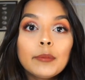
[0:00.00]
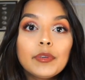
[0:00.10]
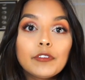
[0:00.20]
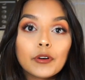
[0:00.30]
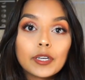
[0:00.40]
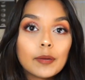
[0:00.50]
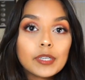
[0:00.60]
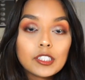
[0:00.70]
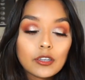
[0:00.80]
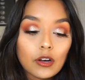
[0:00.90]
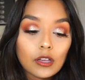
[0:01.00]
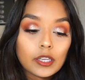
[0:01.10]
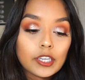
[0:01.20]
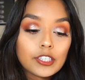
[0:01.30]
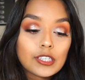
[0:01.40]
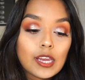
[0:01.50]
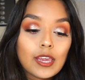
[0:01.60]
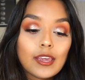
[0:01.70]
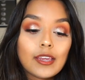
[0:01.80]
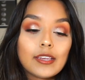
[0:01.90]
before coming to college
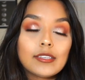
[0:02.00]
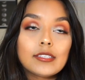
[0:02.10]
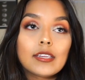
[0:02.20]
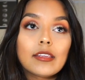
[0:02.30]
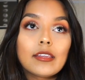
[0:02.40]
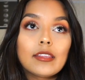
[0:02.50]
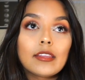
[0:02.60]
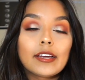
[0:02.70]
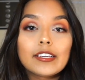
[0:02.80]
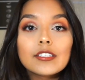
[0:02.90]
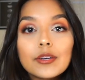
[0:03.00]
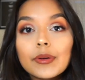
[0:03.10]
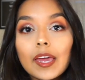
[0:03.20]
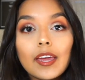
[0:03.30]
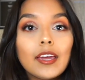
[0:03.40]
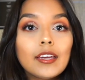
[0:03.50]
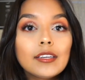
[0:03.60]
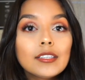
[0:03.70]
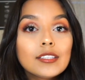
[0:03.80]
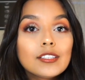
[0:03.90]
is that it's
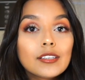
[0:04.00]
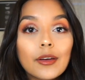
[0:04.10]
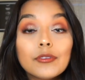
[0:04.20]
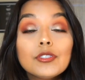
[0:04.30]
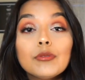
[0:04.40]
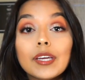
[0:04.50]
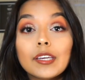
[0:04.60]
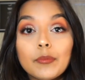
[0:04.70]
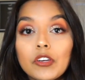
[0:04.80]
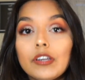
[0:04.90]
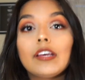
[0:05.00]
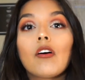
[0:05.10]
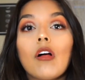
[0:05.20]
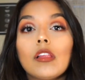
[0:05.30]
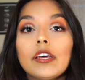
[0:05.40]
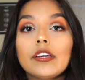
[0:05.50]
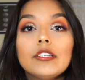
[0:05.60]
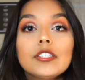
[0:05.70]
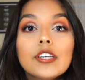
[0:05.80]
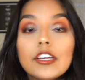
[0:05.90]
okay to go to a community
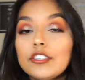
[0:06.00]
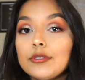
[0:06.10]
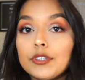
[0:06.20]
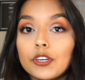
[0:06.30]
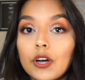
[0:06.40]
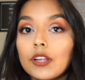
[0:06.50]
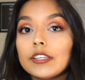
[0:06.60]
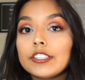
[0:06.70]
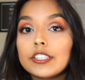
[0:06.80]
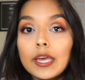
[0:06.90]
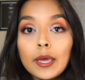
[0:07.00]
college, a junior college,